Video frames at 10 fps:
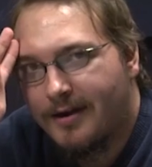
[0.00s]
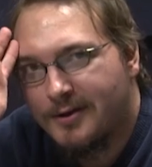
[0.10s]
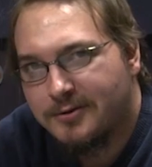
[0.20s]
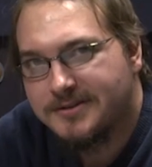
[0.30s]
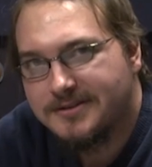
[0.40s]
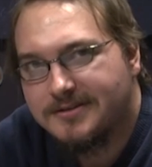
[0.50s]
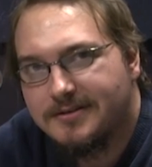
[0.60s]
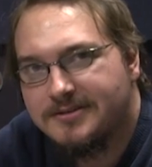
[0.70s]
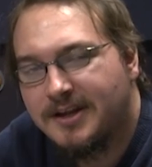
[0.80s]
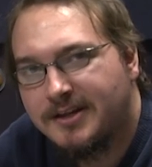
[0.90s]

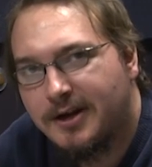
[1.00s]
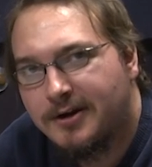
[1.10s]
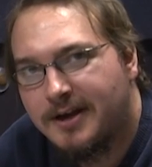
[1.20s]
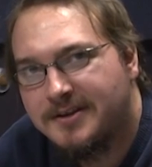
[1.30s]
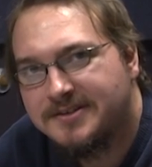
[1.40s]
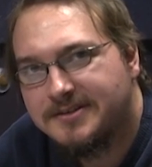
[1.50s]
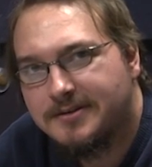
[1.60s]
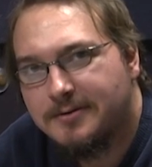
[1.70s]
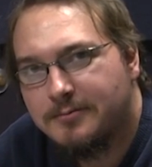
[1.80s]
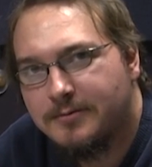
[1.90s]
Adios. Take care,
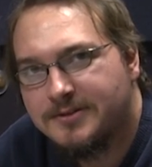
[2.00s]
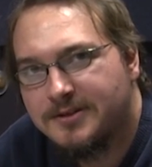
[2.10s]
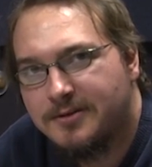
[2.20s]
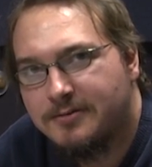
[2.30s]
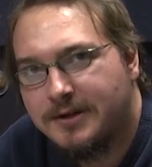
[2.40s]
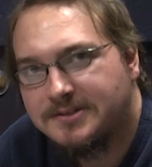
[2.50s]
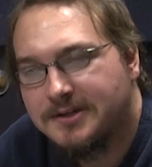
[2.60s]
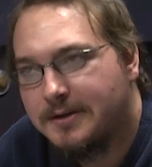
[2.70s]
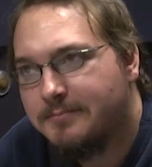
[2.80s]
guys. We'll see you next